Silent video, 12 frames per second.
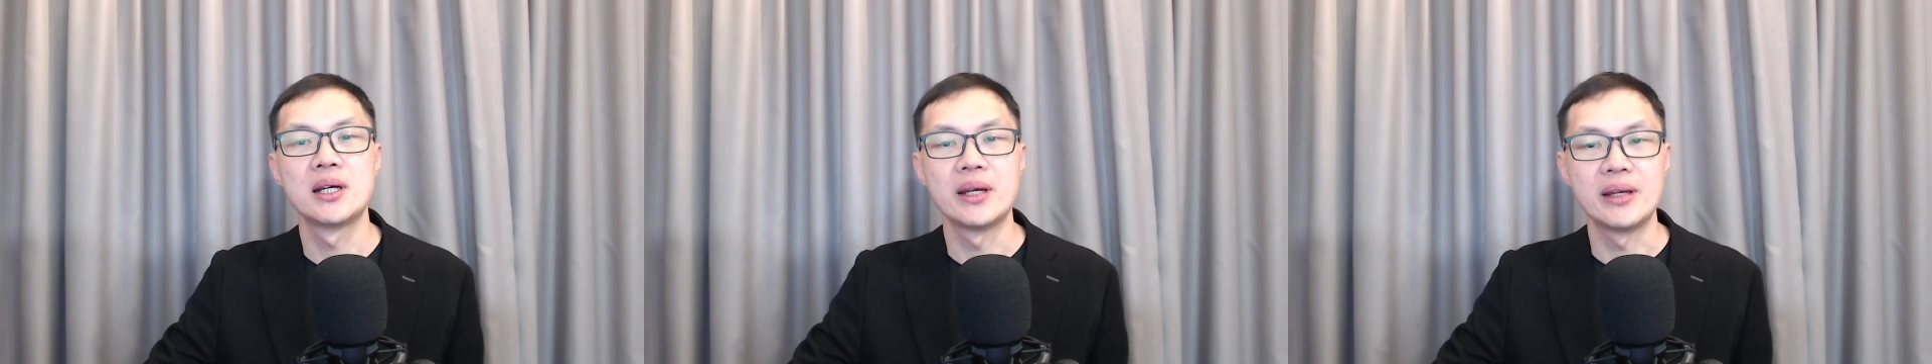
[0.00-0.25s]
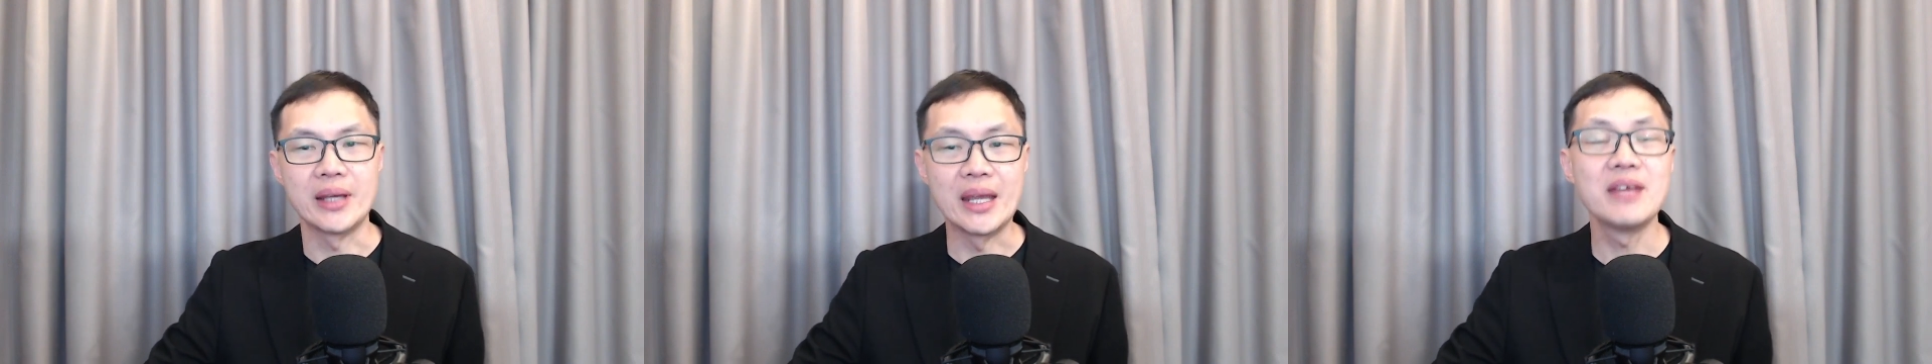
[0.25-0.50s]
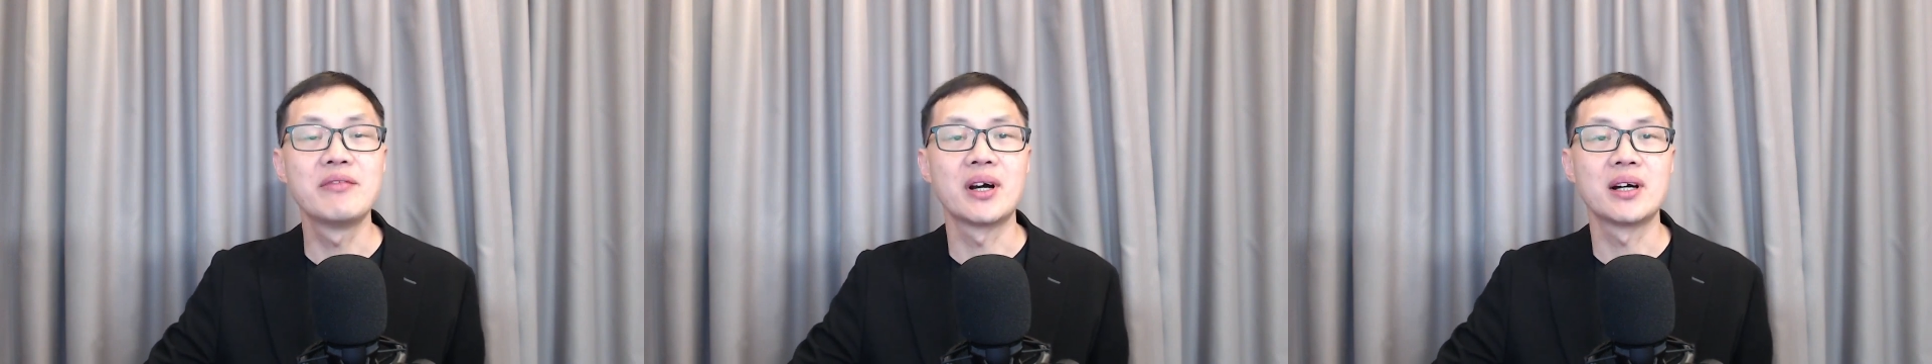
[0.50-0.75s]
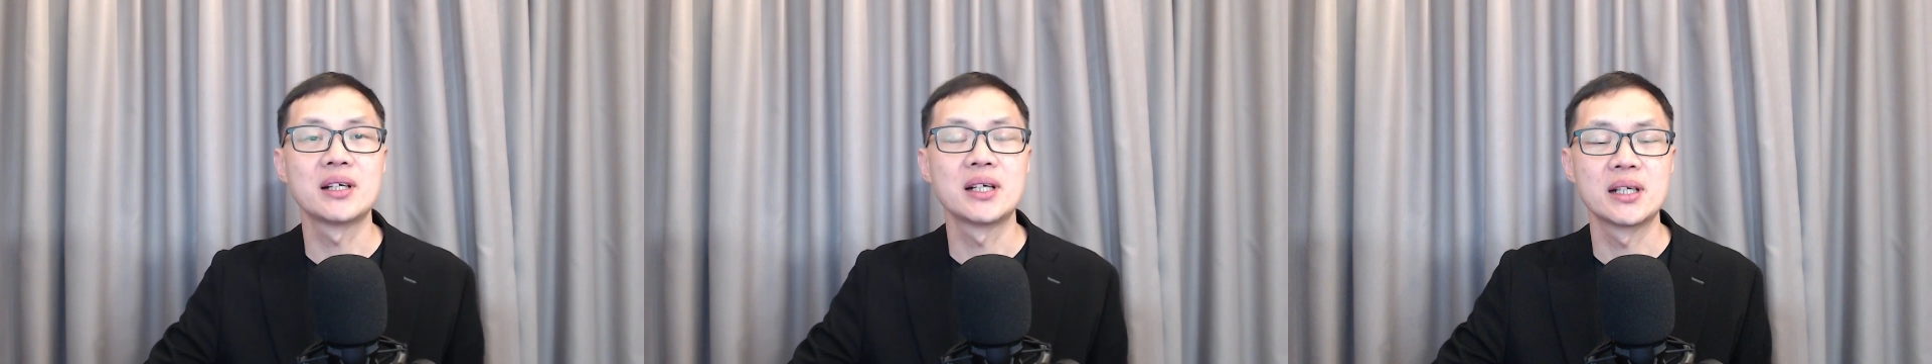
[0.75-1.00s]
Ava,
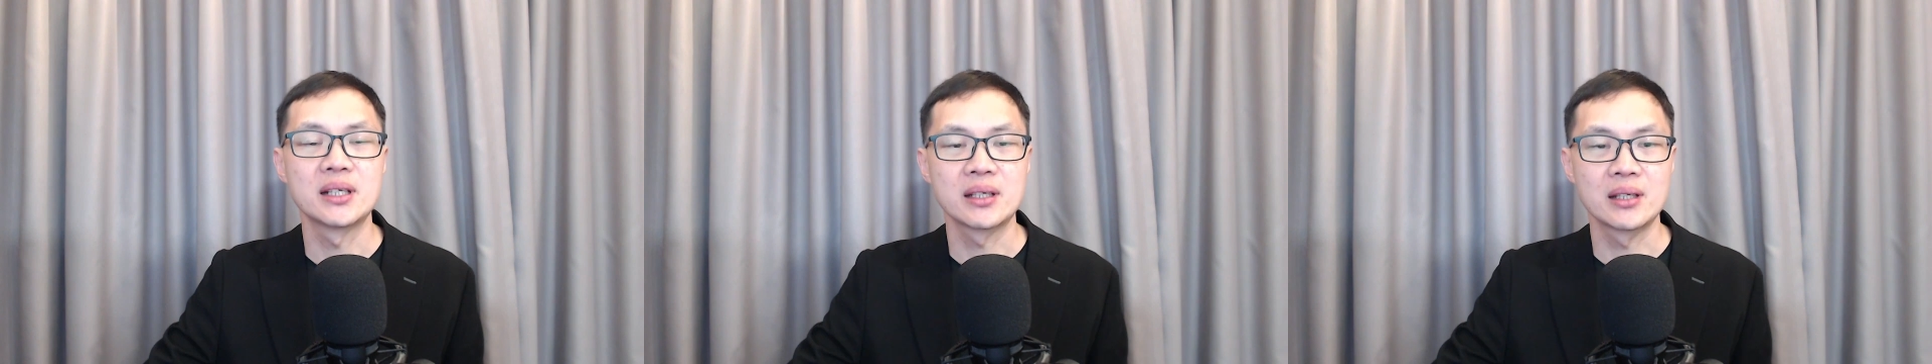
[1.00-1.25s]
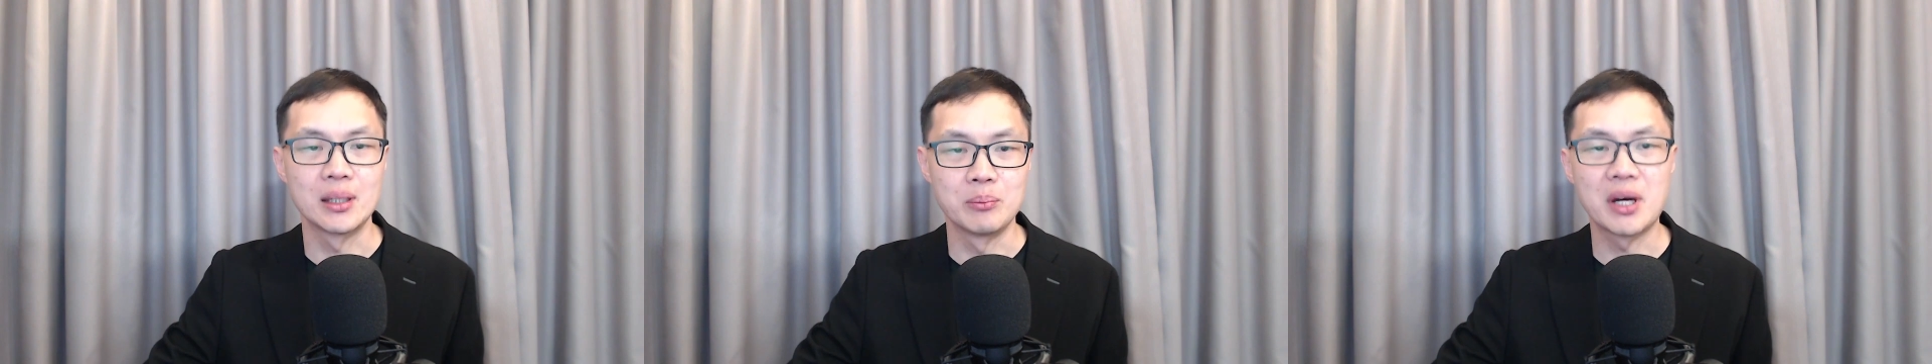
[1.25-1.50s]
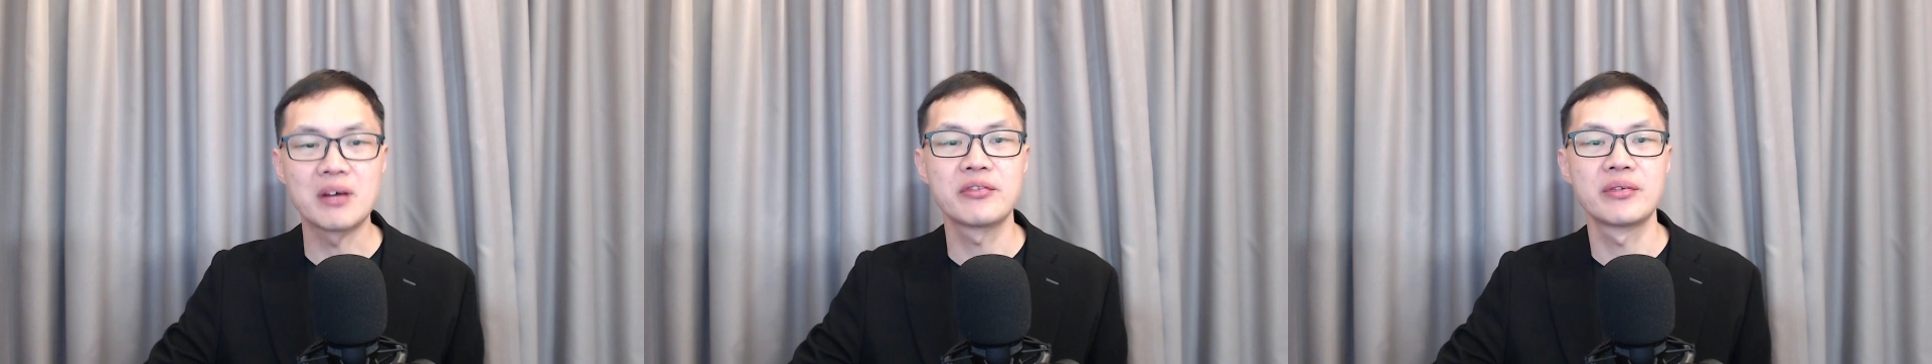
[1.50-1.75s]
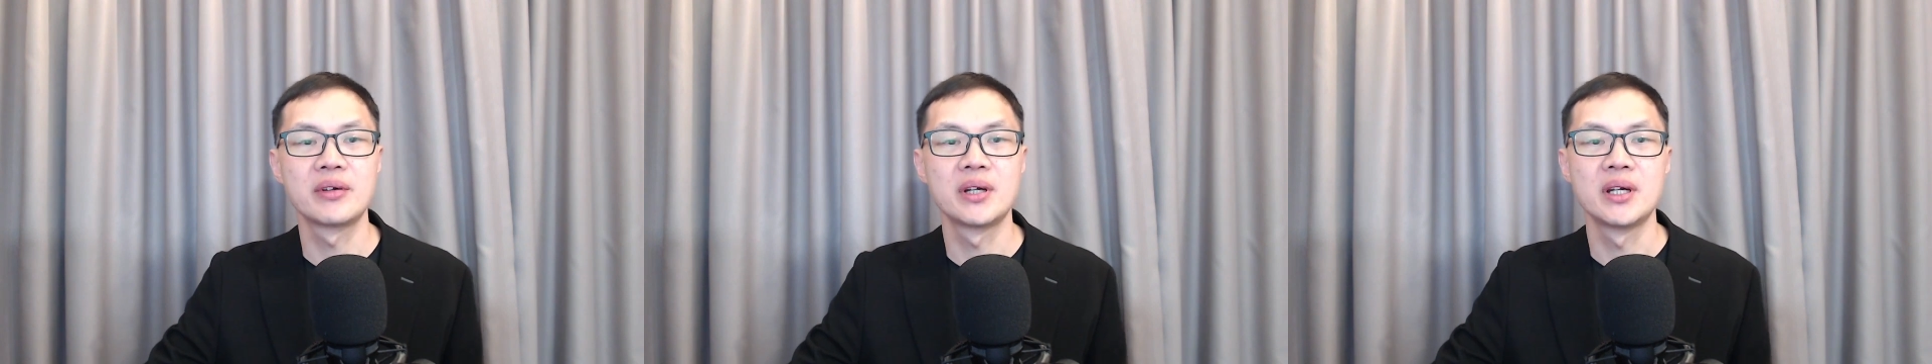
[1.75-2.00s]
Hamath,
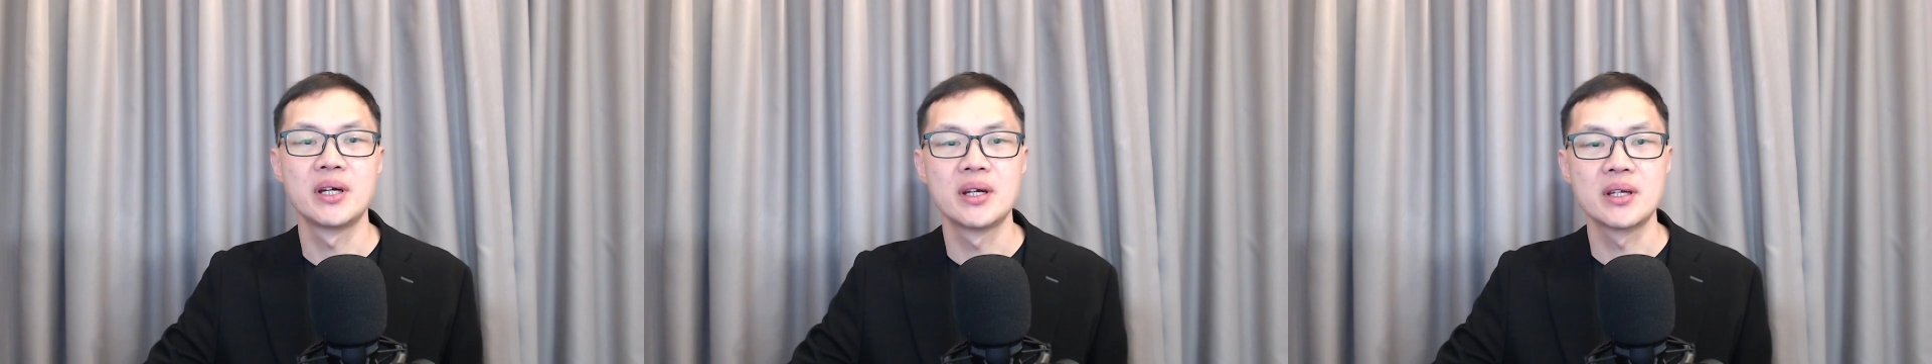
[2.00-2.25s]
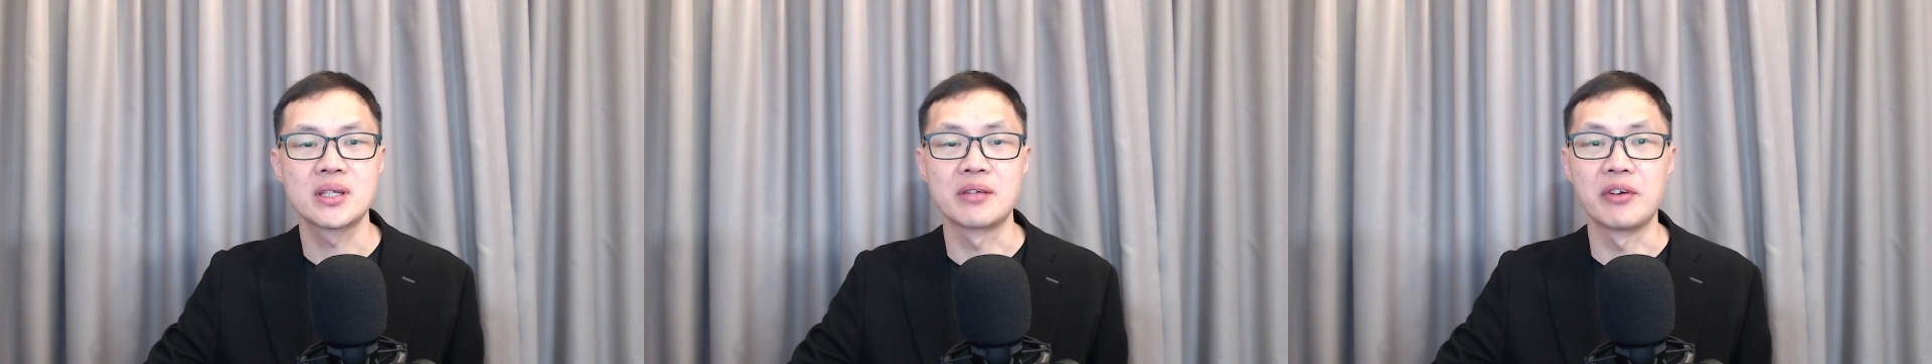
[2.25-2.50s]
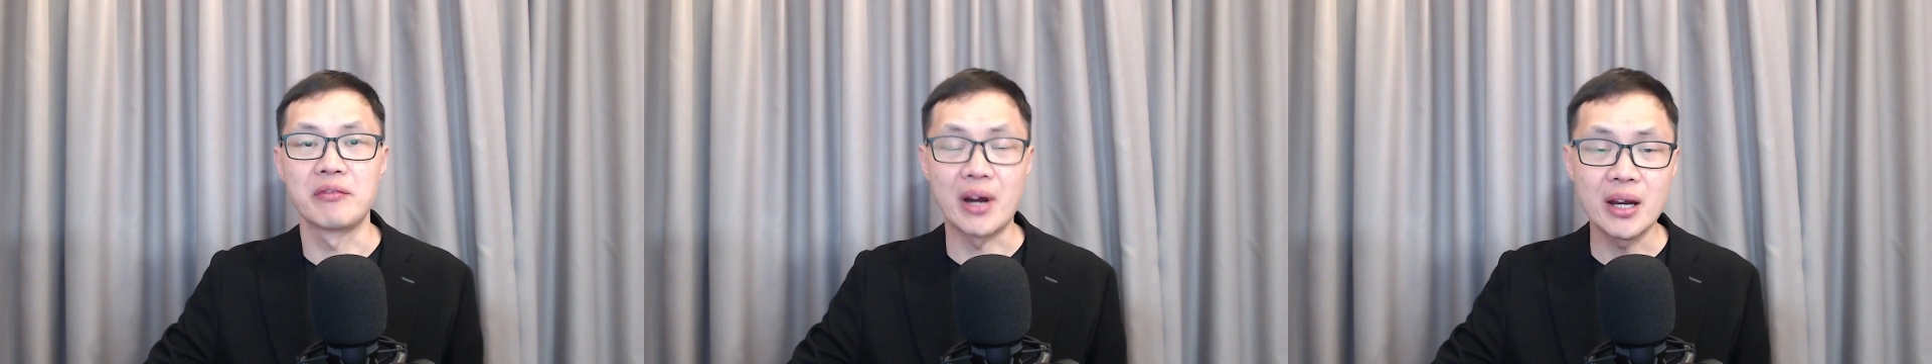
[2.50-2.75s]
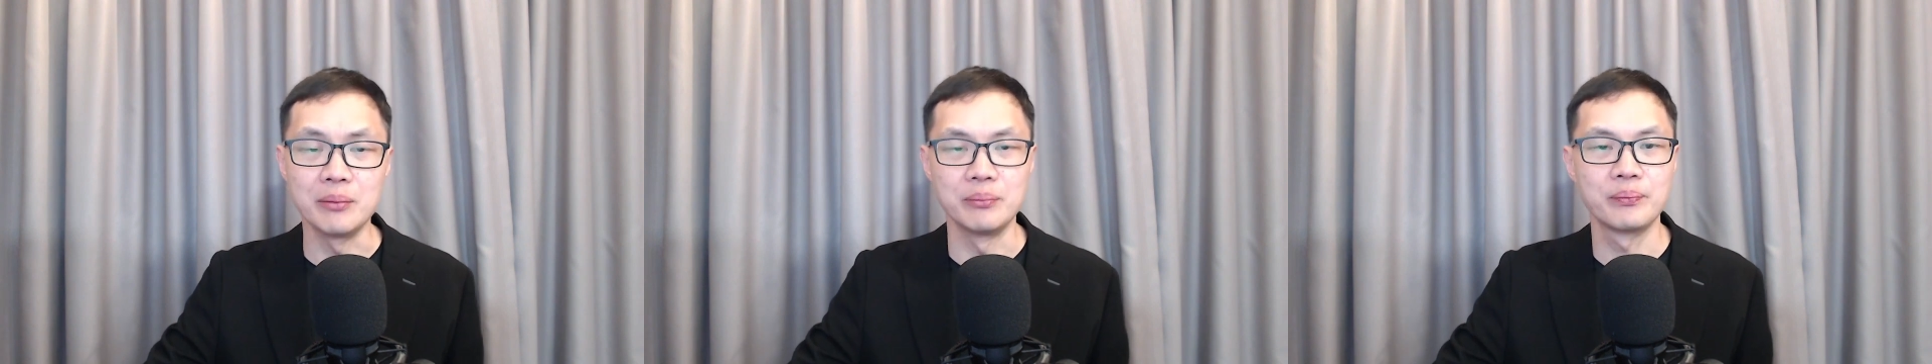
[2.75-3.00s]

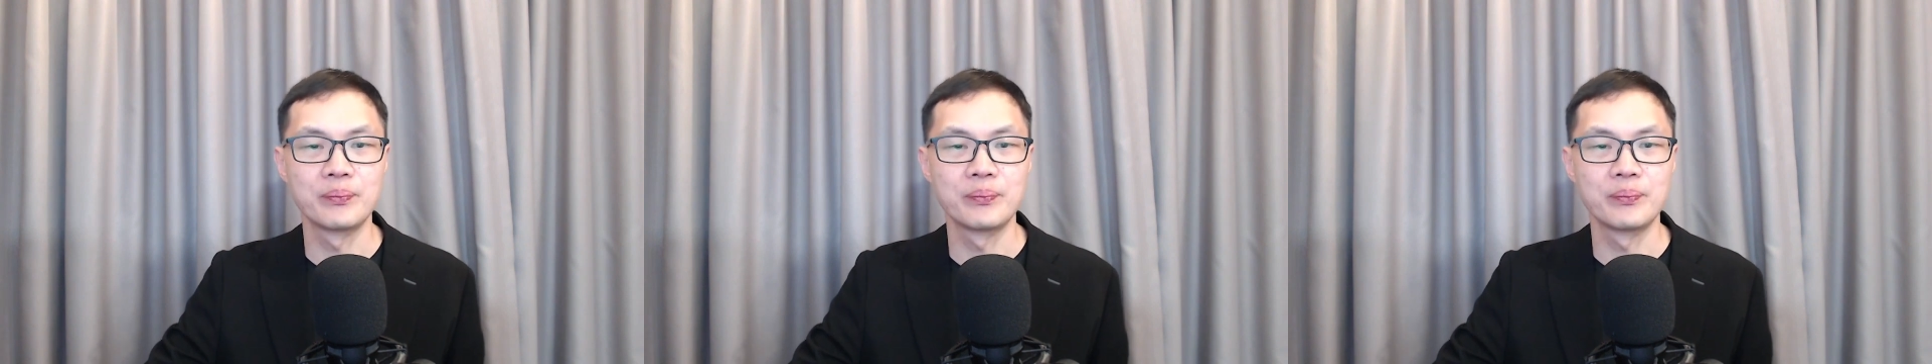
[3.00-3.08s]
Sepharvaim